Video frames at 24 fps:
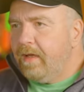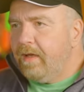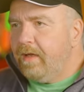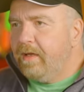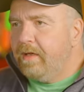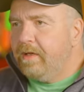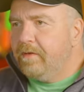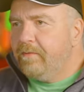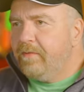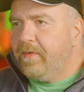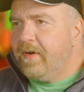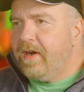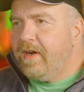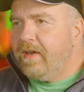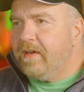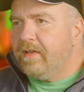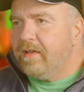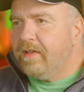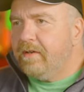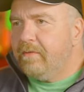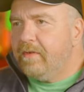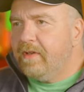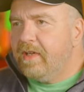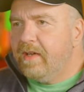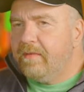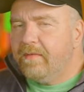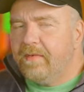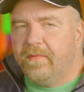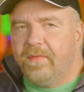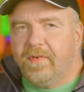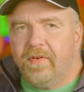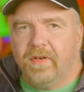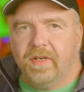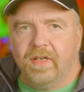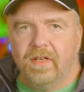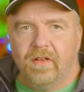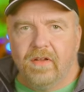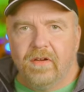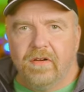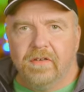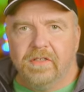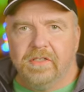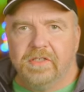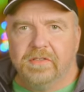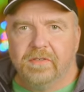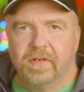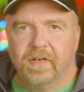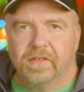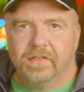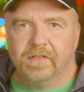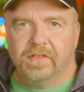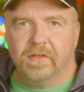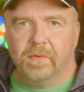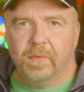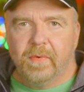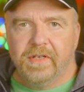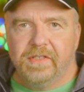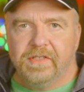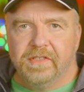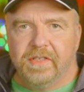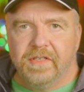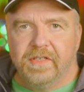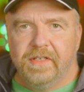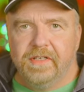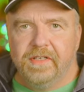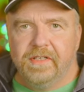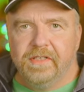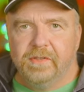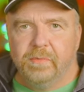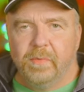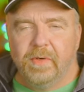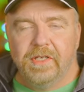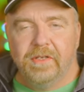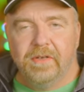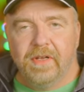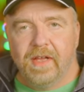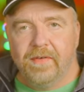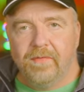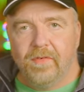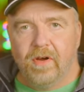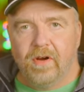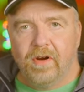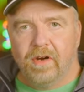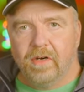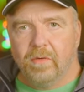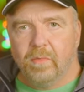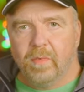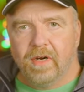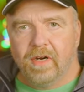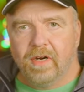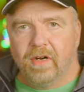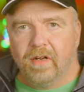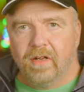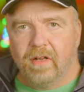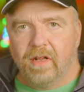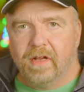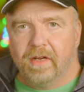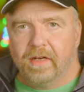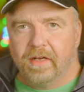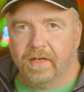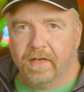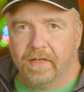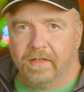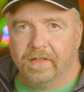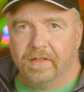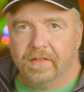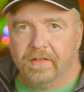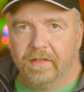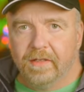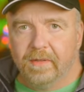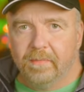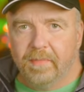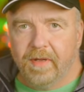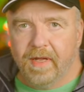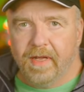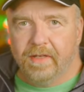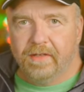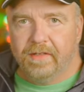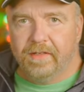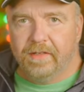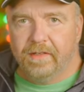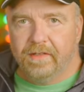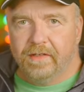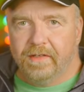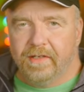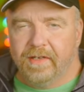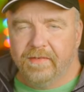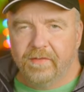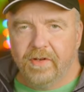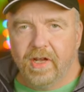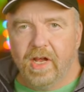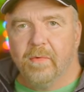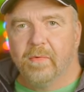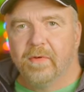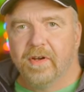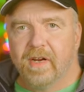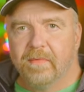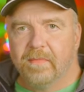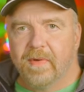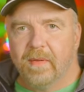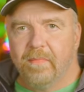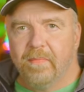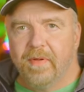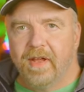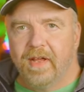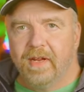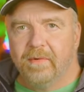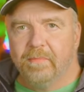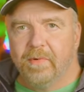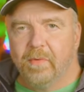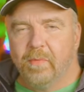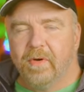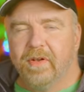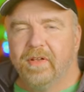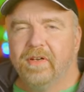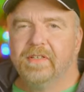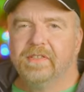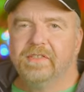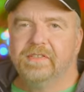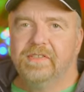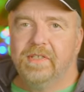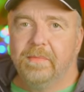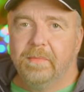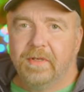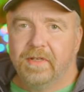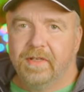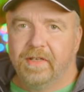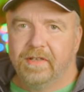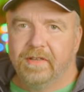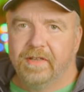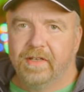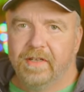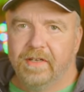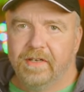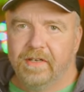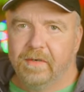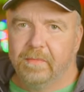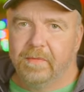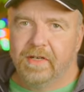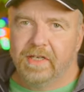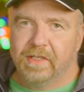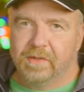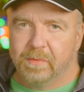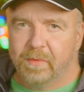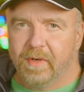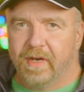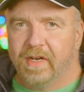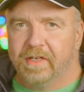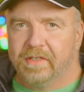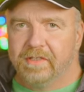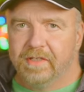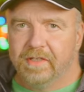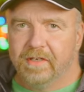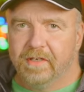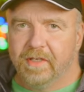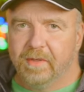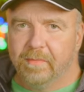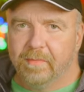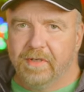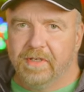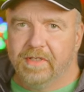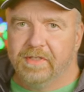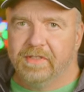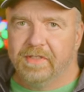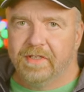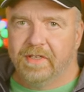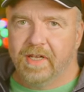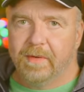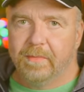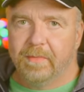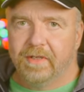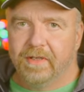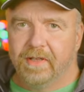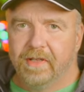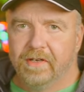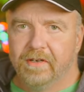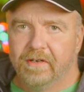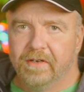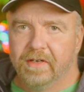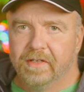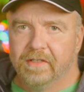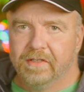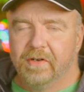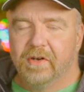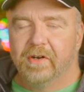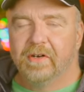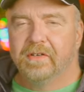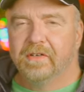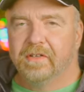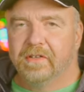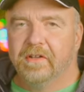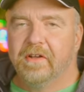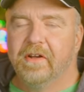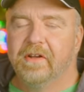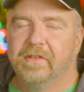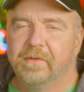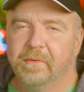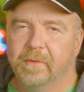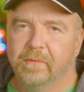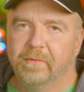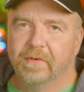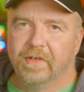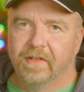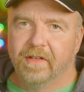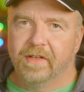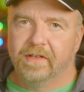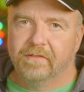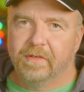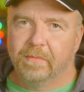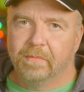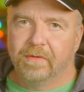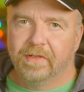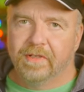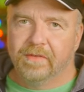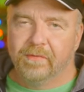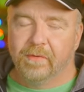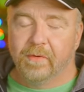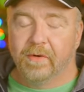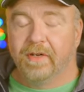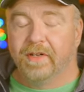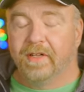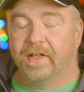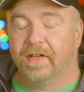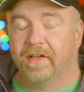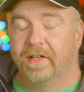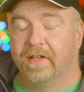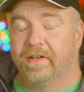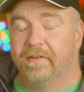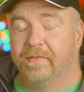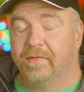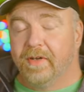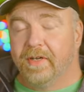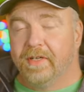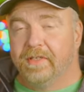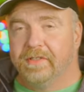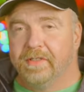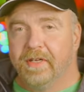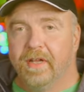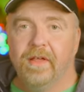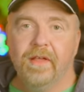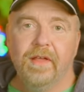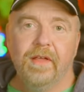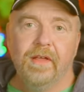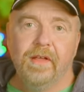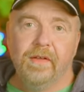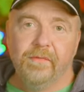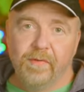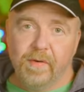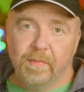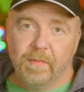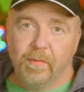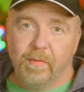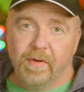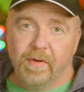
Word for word: And finally, we have a very large structure, which is when you have a hardware clock connected to the PET, and I've got one on my PET, but we're going to simulate that here because we're actually on a PC emulator and it's hard to talk to a real IEEE 488 device from a